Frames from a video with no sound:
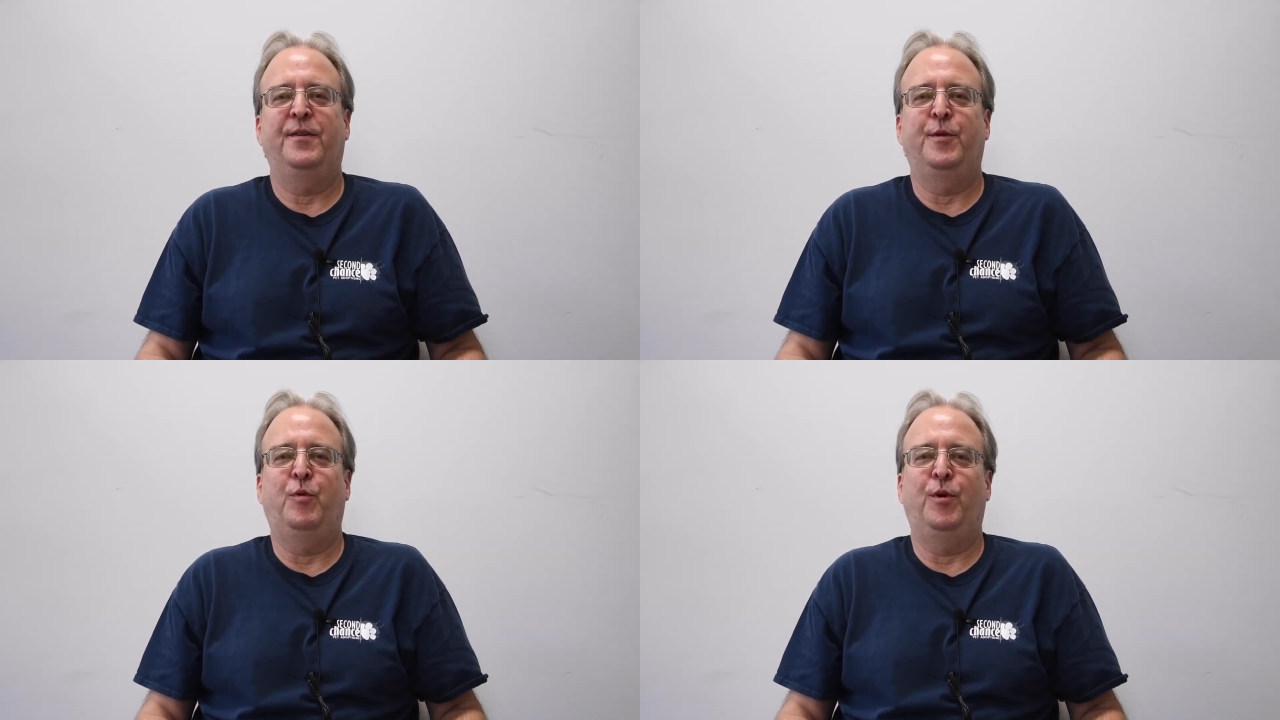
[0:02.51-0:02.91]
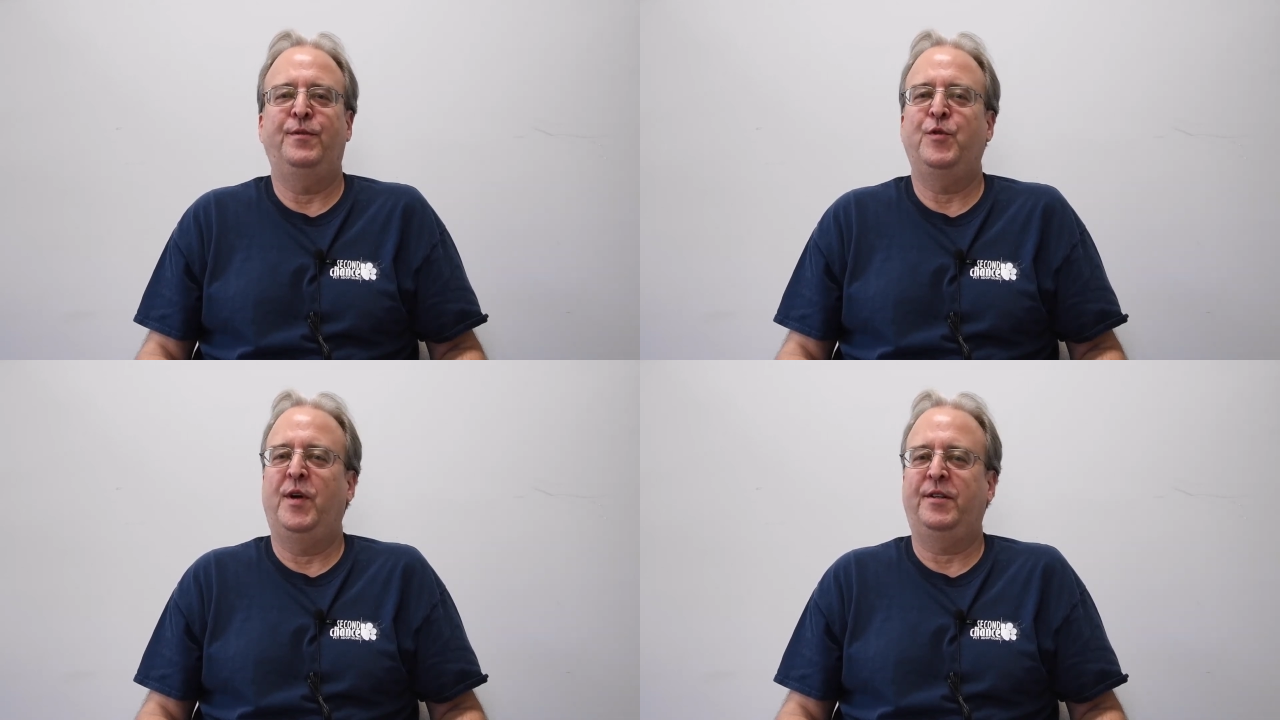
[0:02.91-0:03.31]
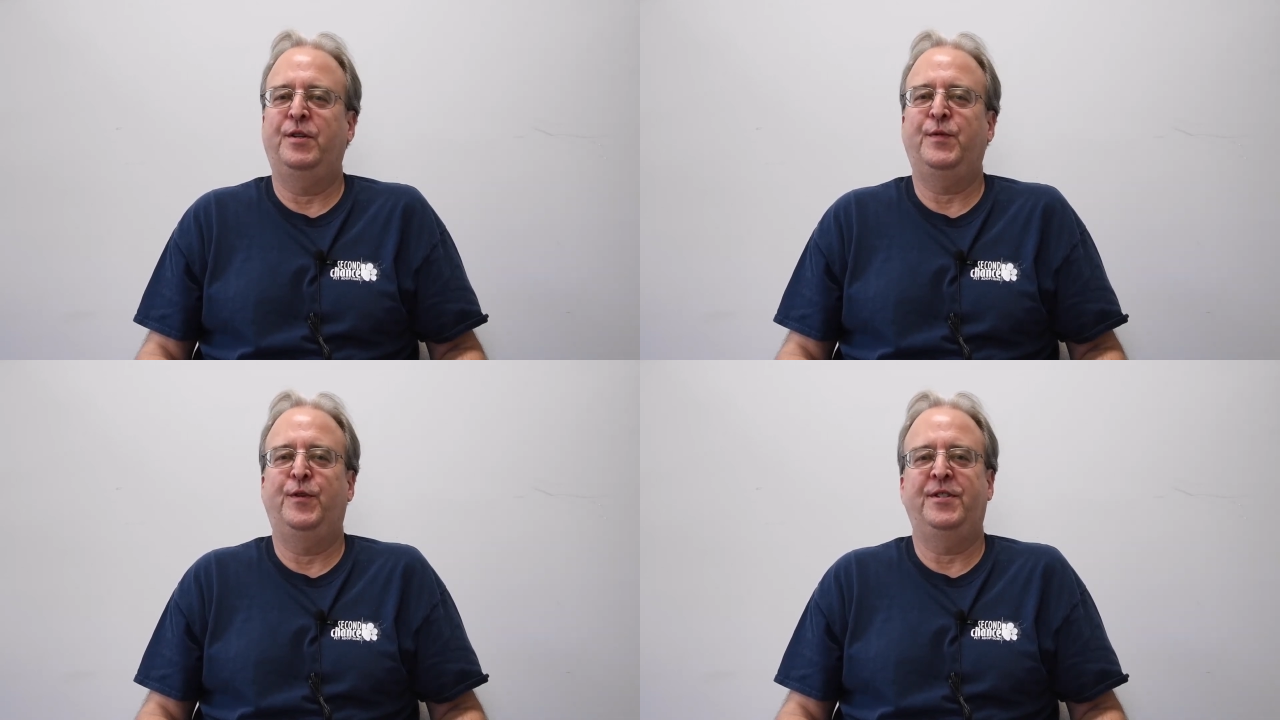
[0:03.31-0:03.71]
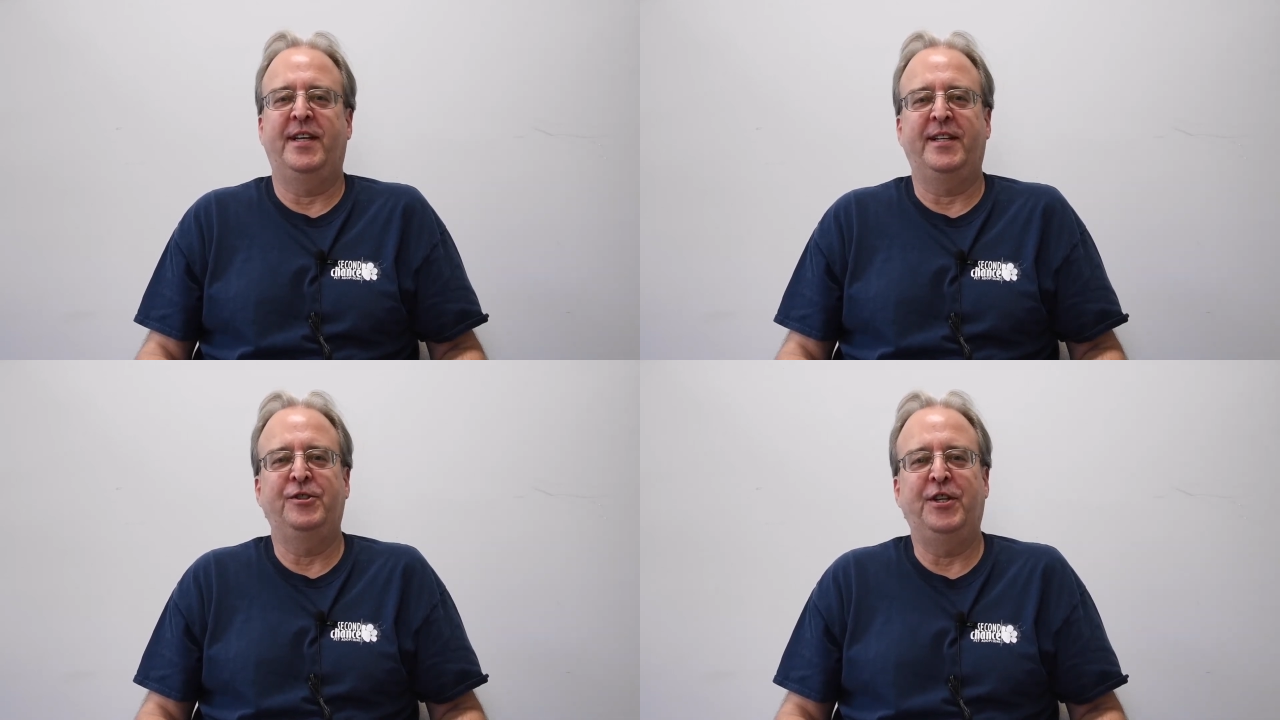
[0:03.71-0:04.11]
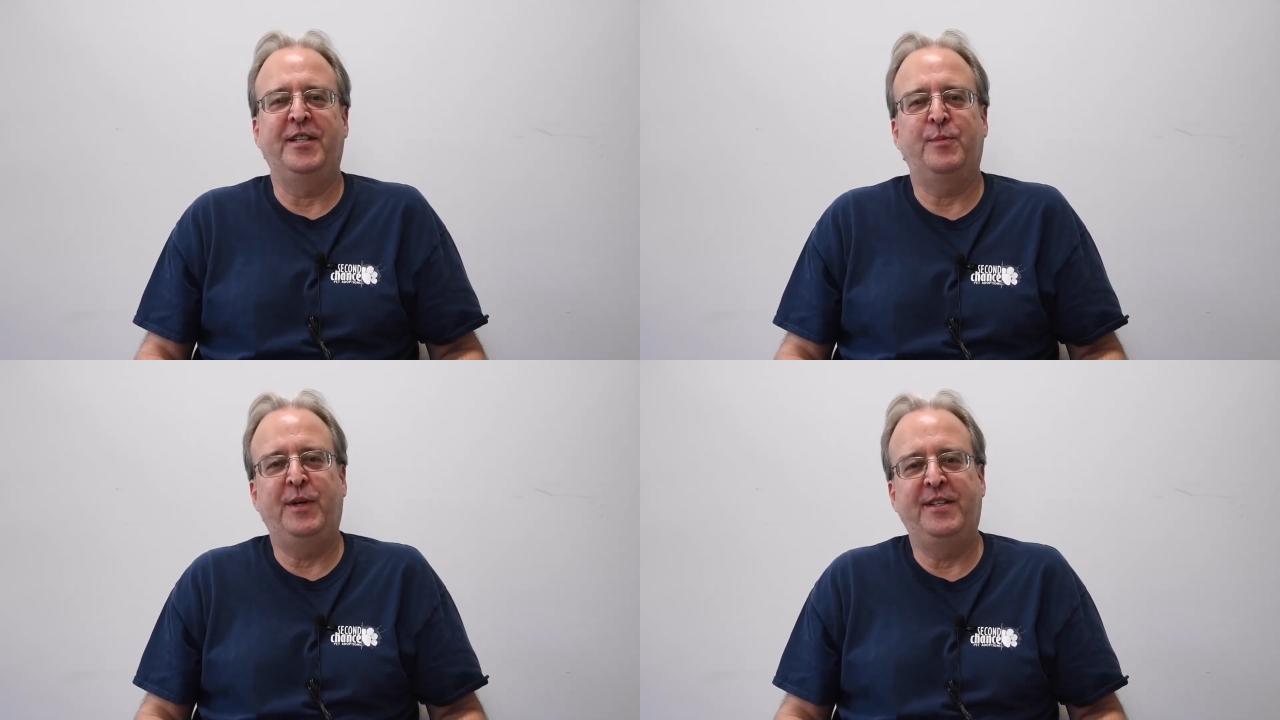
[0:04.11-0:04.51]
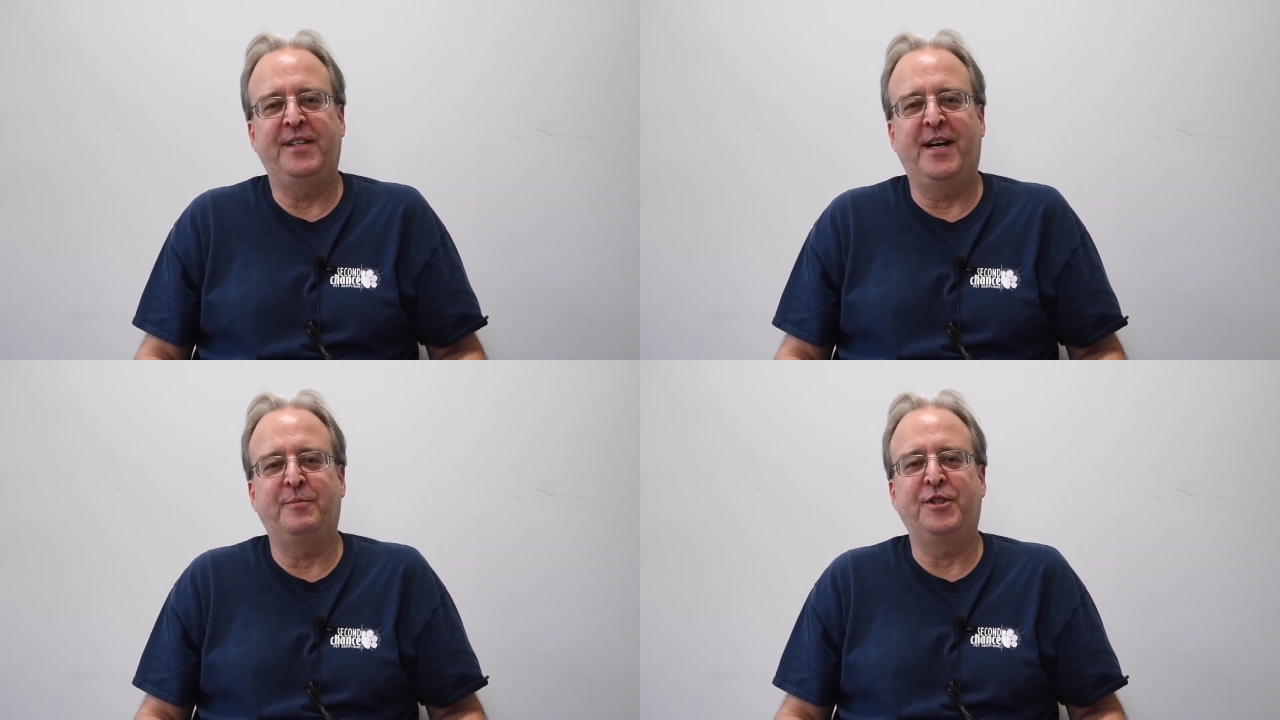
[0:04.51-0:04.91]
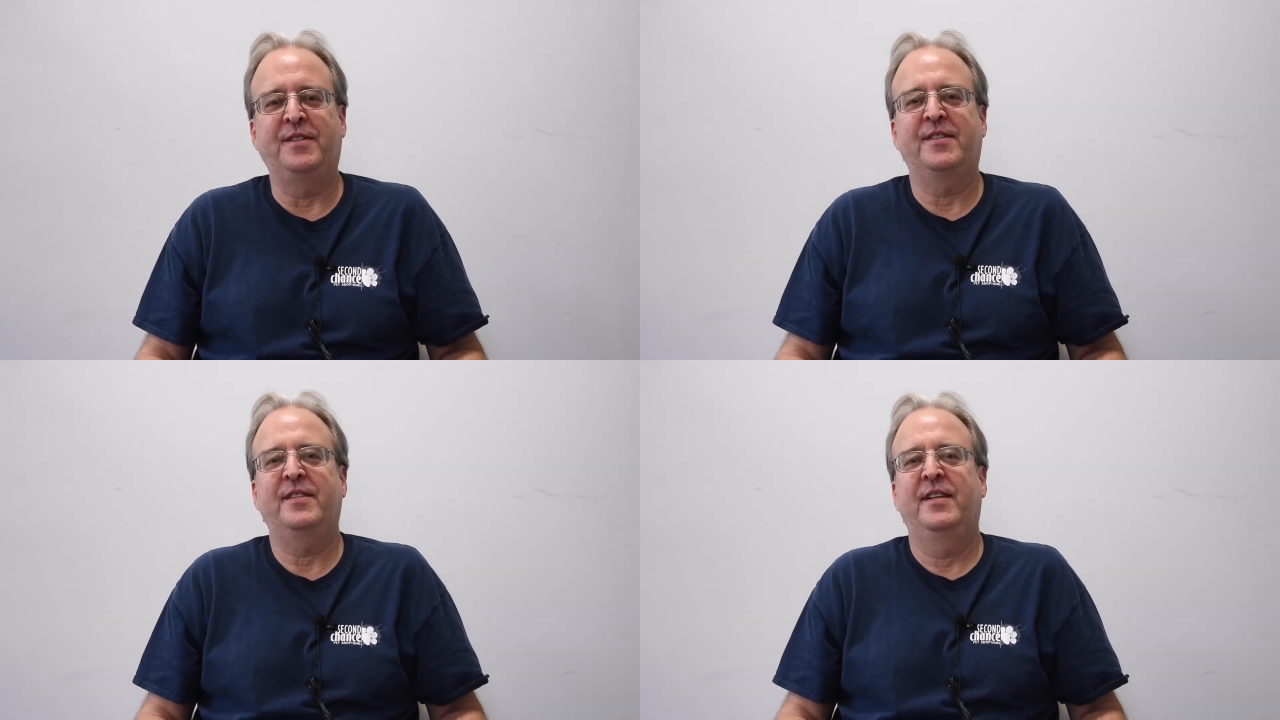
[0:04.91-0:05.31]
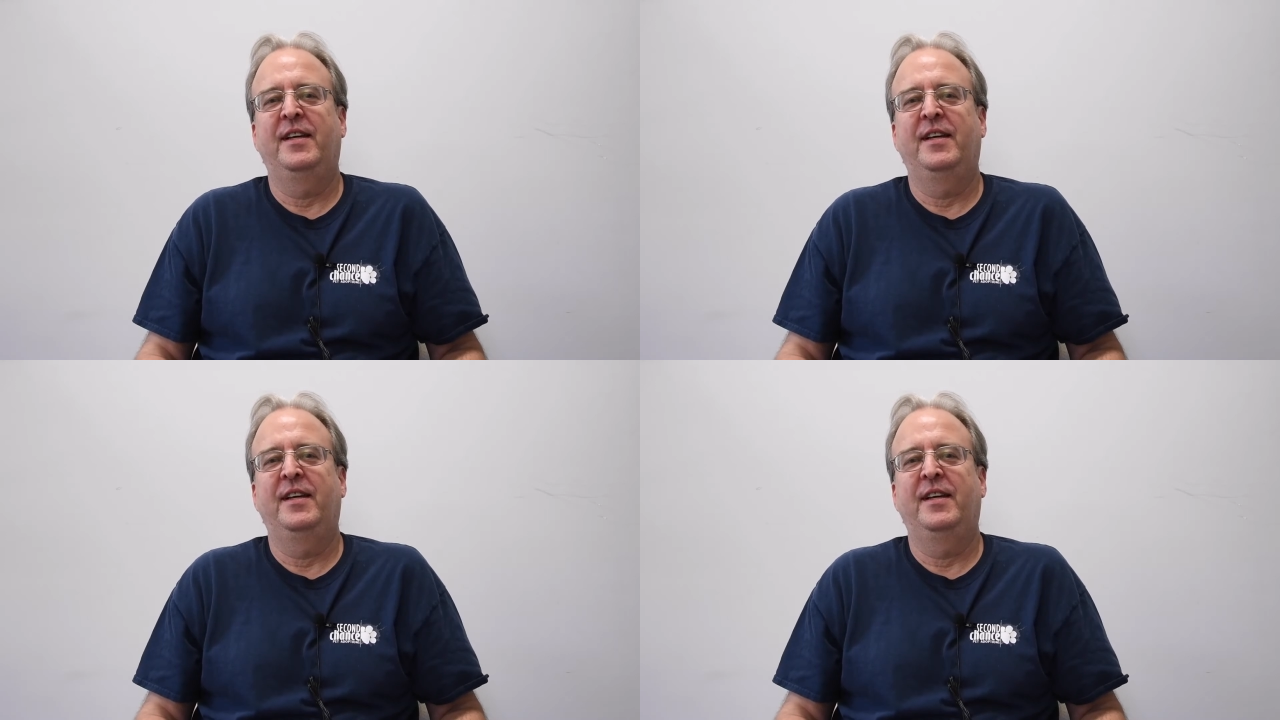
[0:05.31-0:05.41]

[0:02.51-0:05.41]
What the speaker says: of the Board of Directors for Second Chance Pet Adoptions.